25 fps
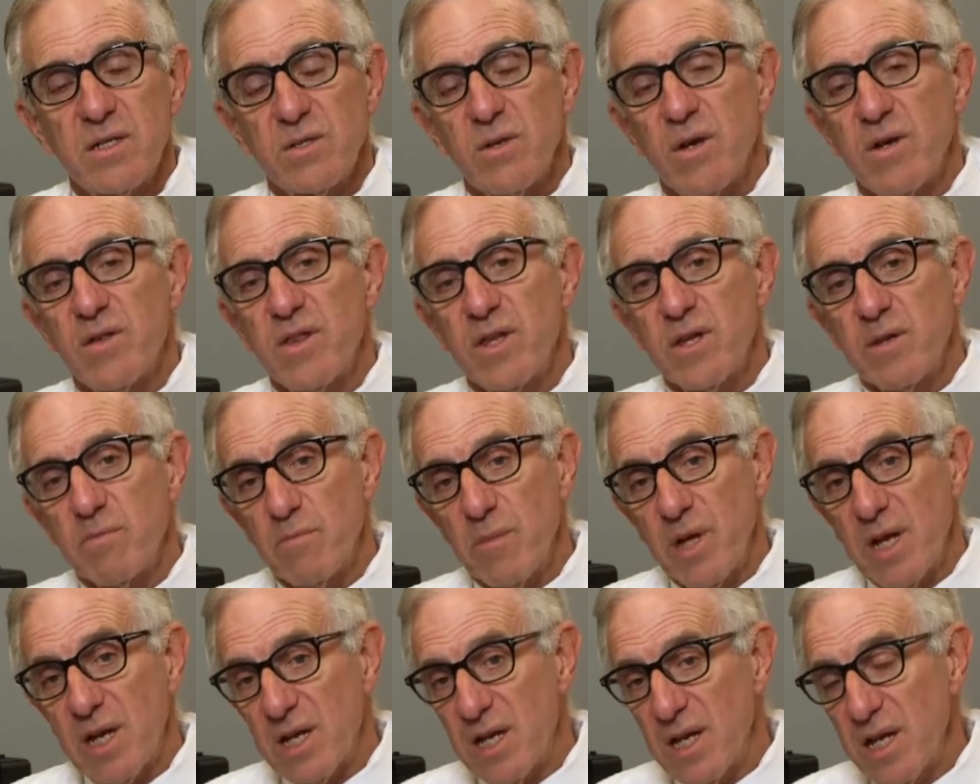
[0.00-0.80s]
So I think
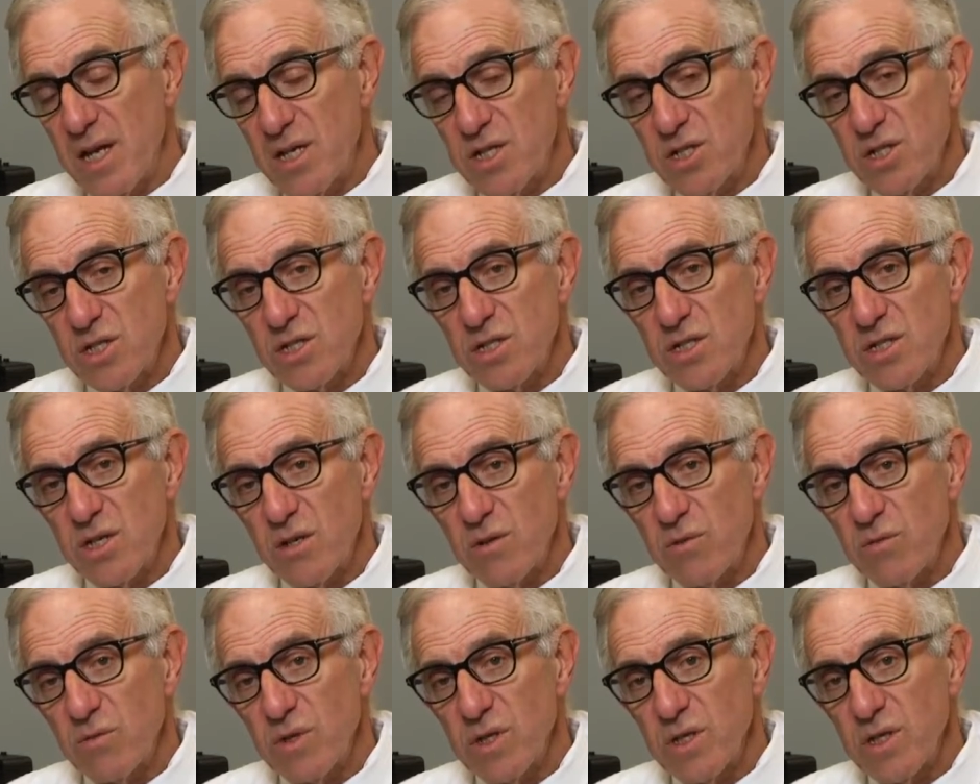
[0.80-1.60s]
medications
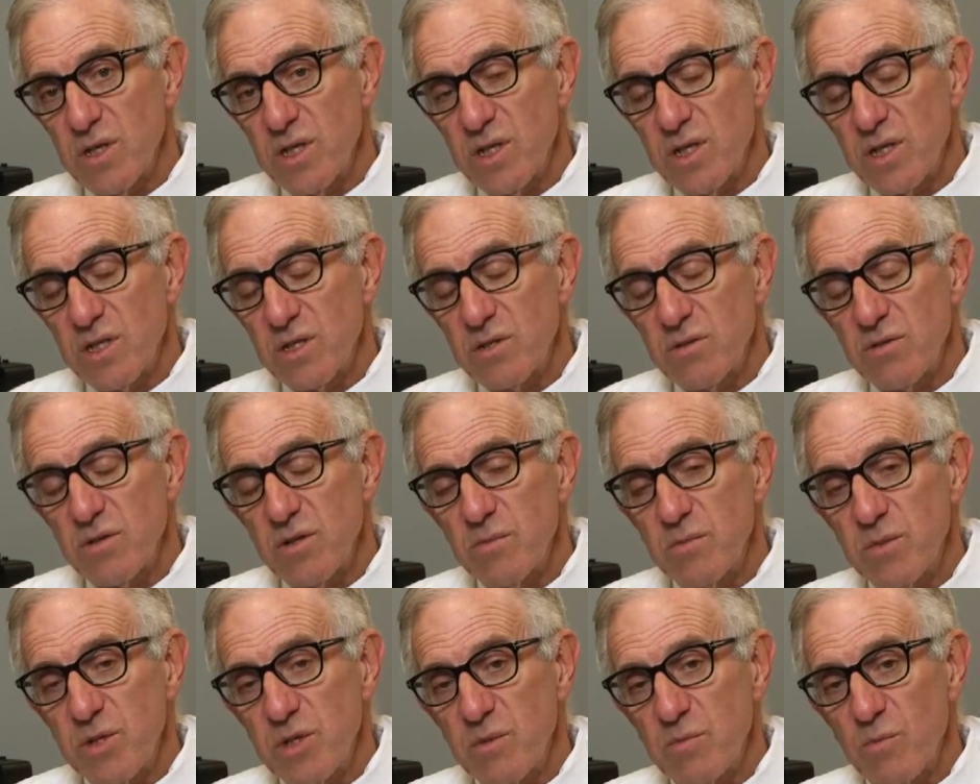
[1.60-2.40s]
are really
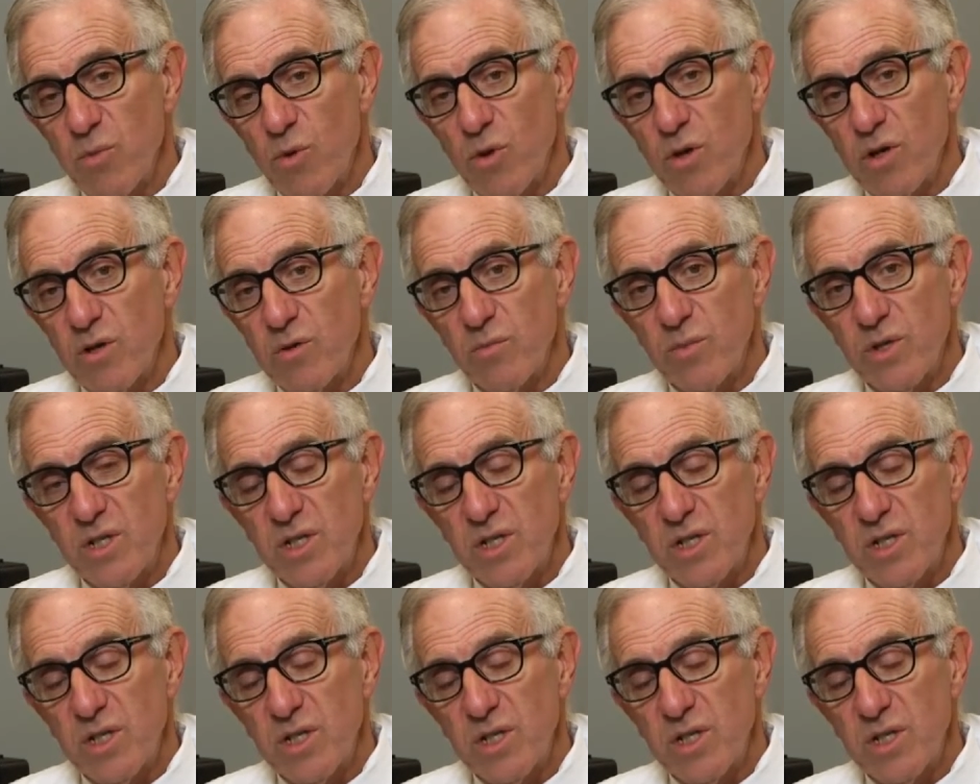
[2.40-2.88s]
extremely important.